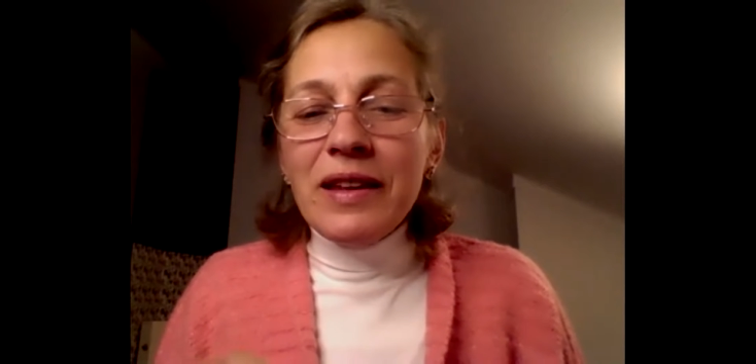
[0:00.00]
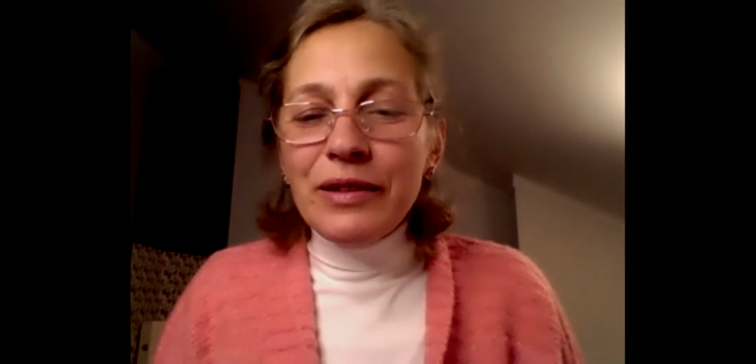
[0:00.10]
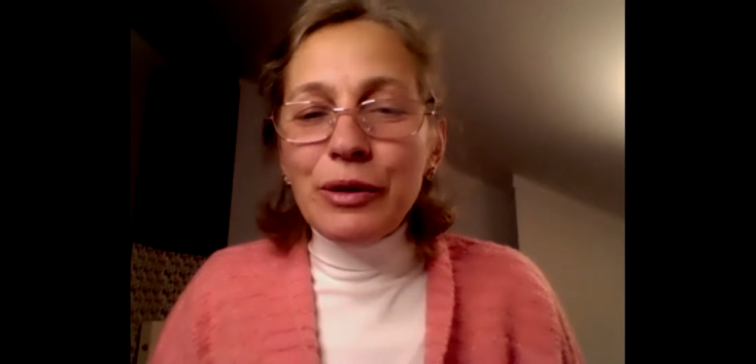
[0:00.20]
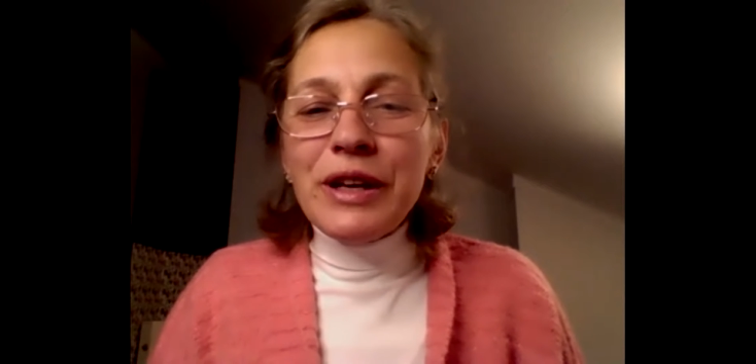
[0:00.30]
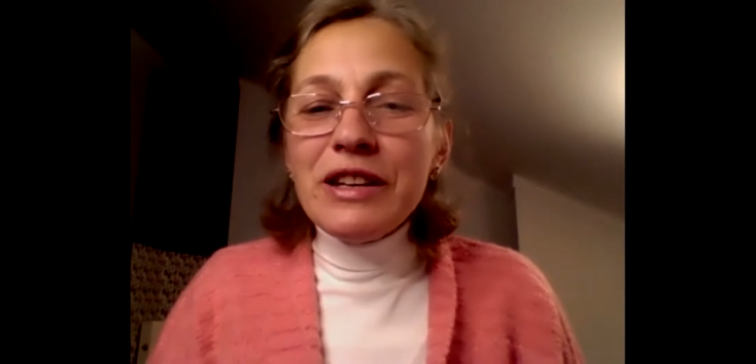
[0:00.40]

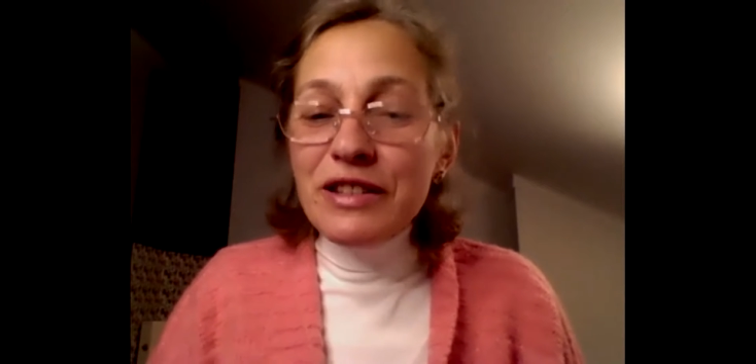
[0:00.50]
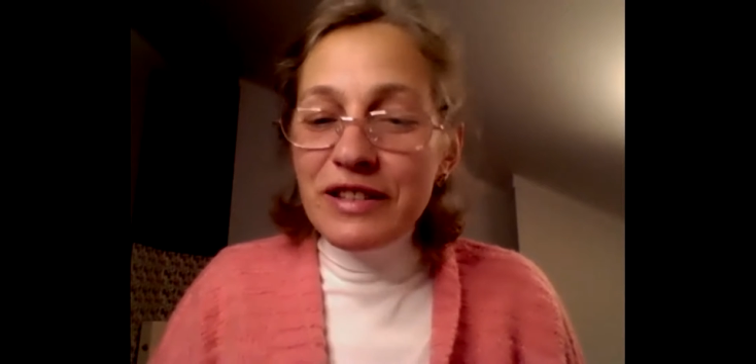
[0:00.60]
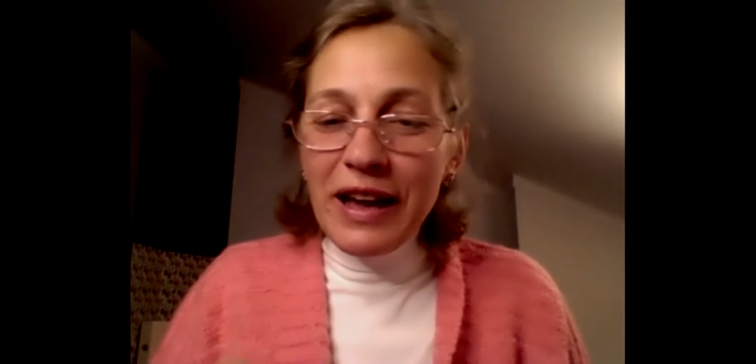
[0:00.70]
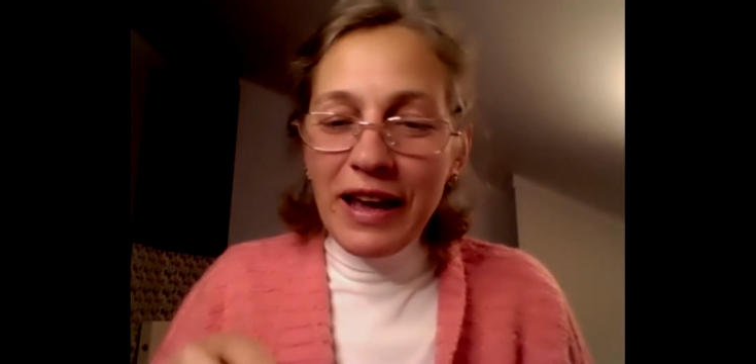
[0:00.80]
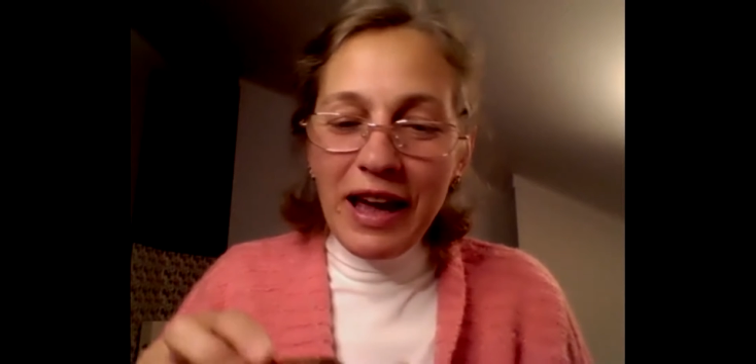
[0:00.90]
So here is,
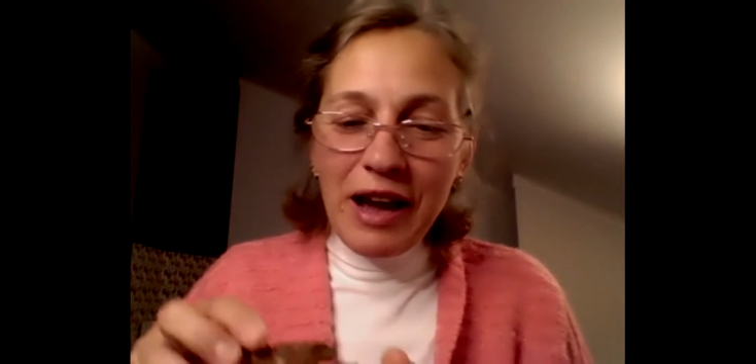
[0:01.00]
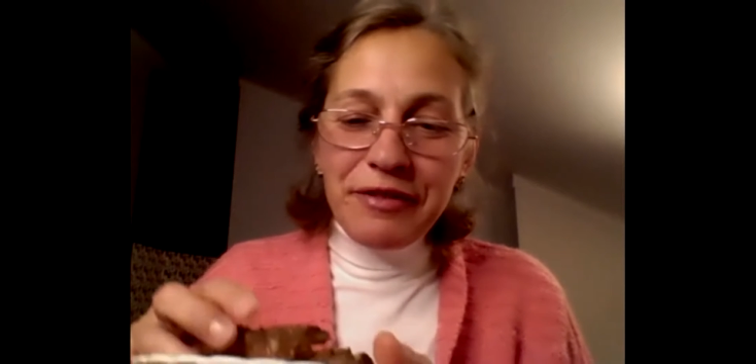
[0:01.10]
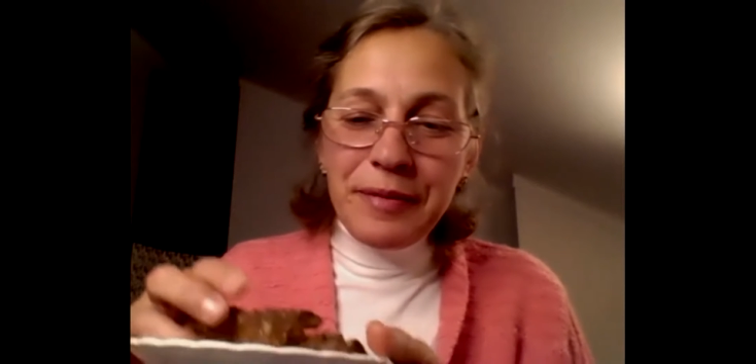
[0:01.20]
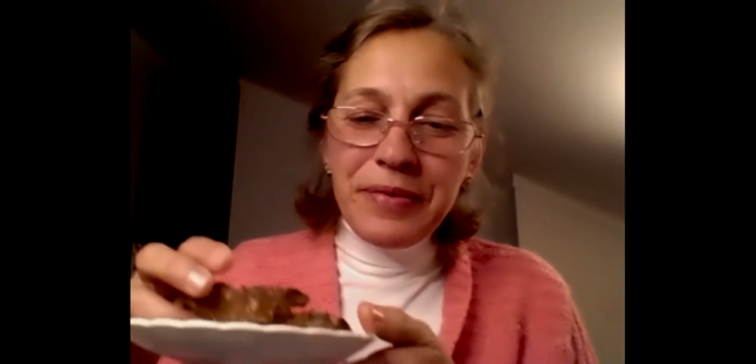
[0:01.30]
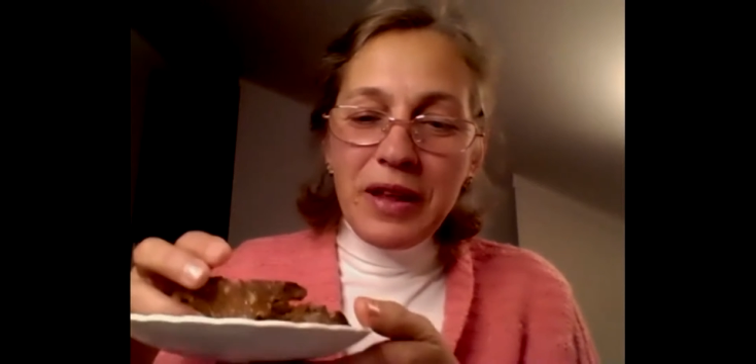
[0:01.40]
I have
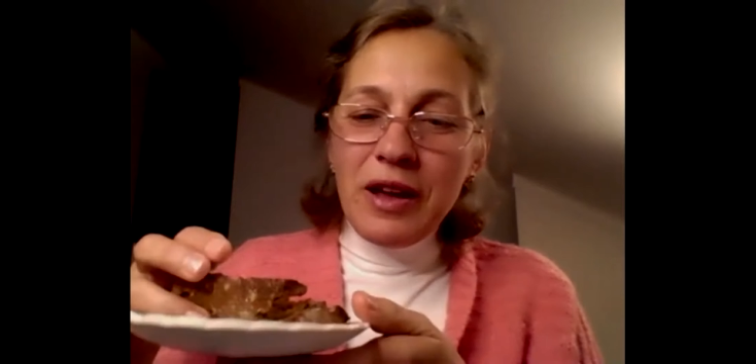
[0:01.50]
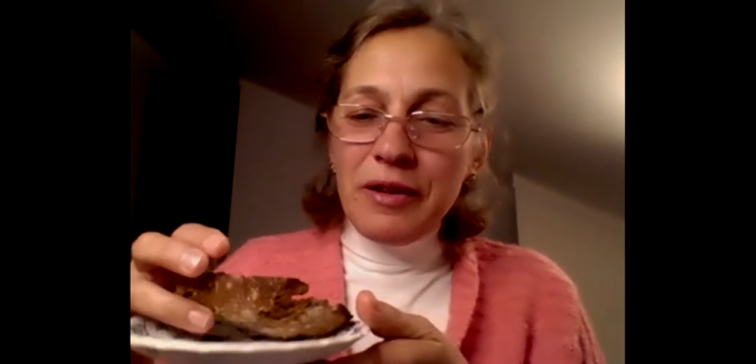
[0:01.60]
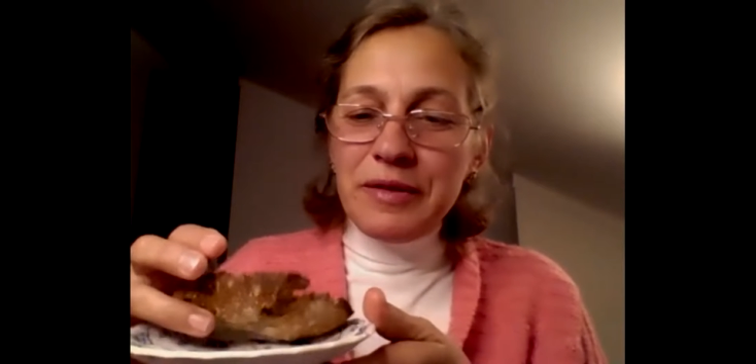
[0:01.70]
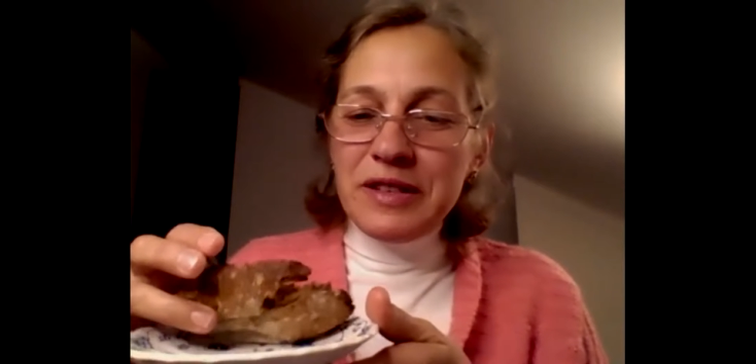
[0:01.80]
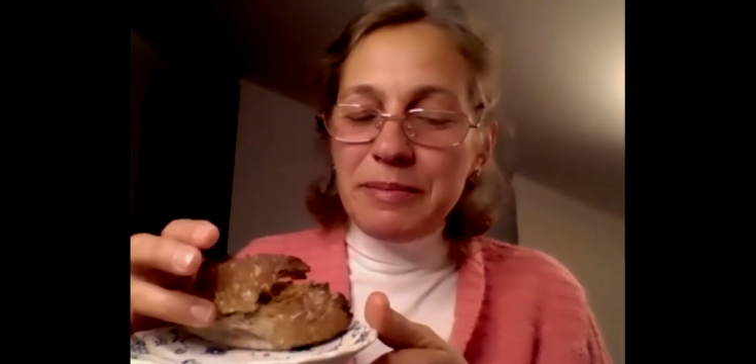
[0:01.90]

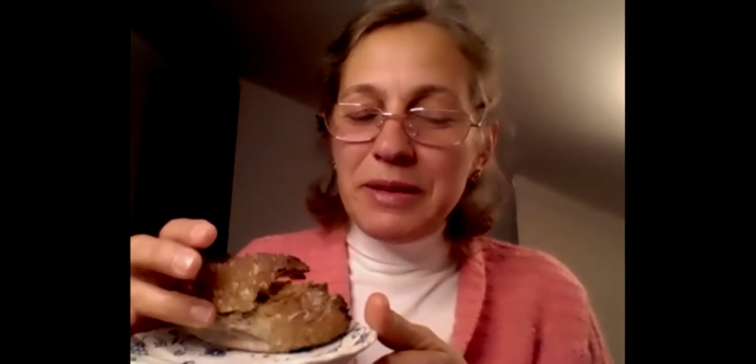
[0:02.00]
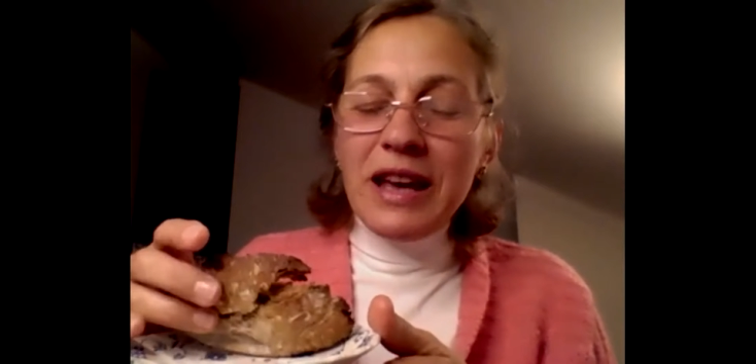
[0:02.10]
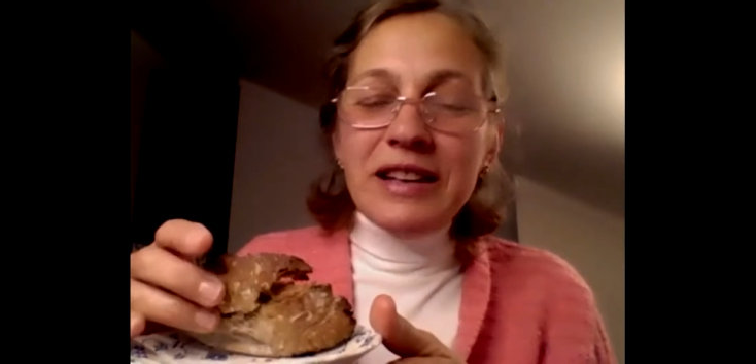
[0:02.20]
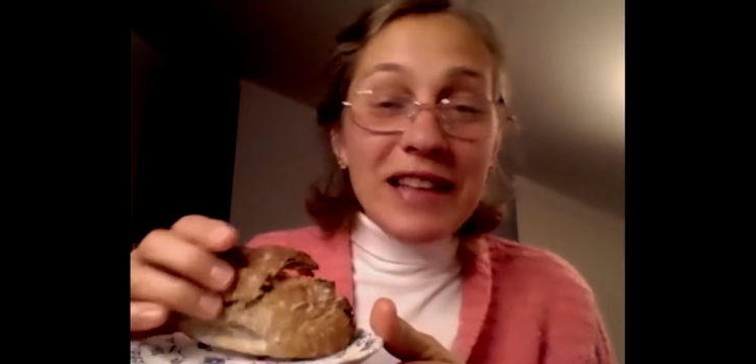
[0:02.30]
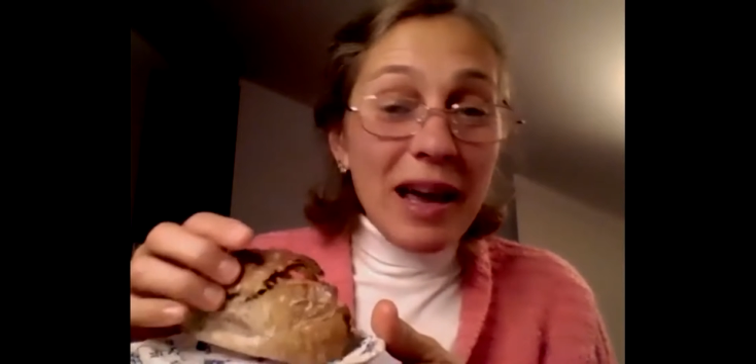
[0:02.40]
with me
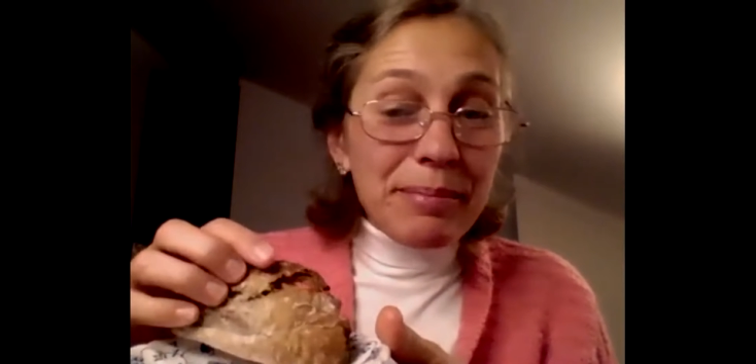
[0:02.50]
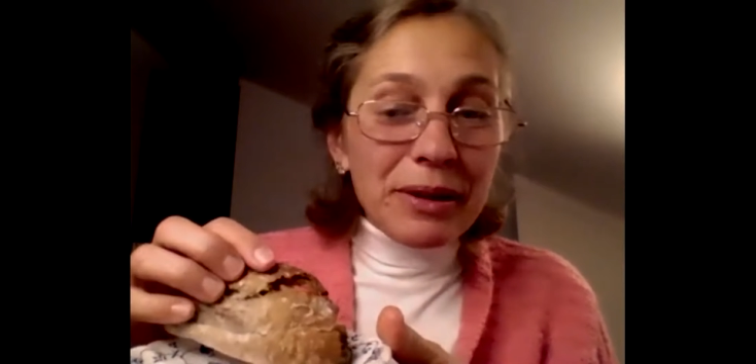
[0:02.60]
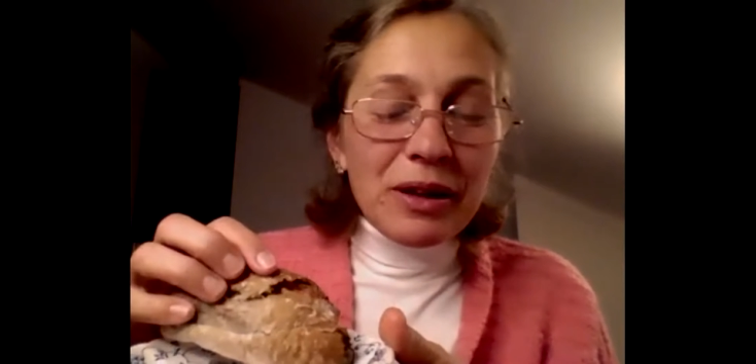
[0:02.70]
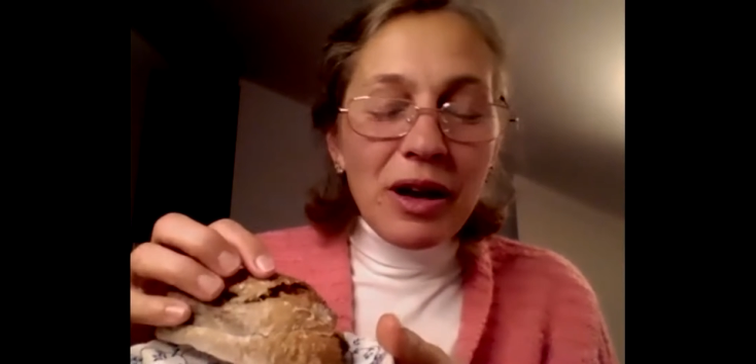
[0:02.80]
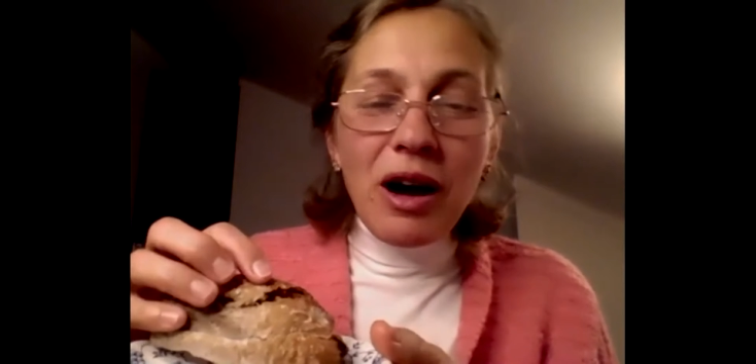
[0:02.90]

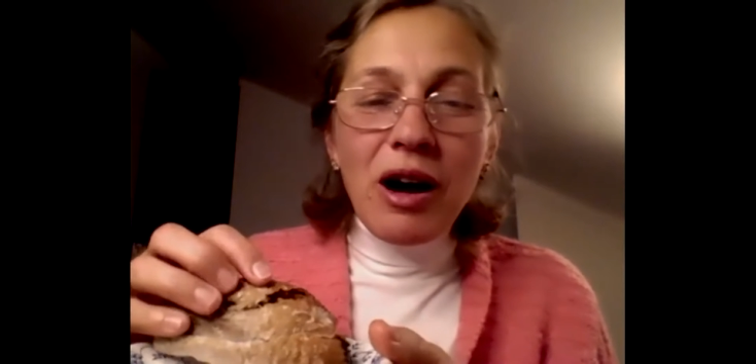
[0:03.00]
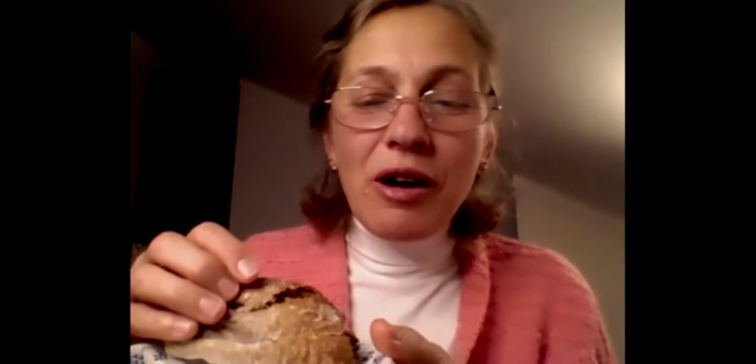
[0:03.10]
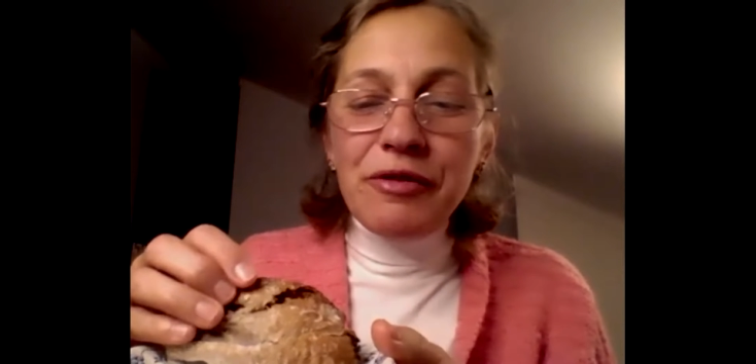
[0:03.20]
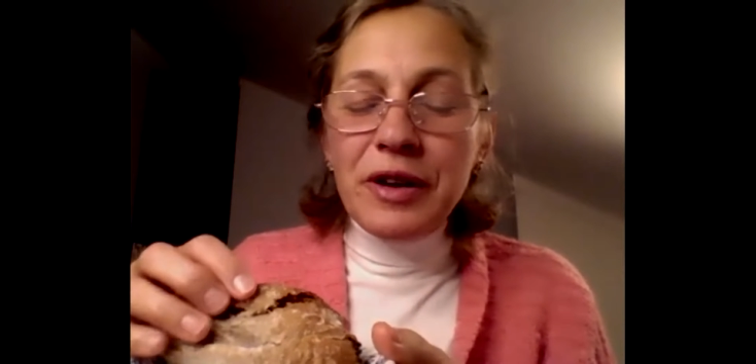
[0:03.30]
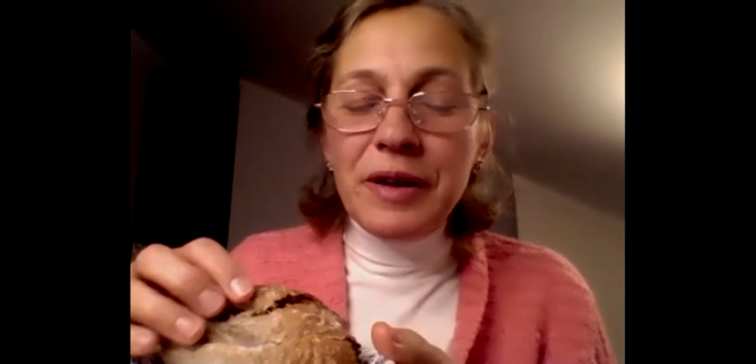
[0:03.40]
example of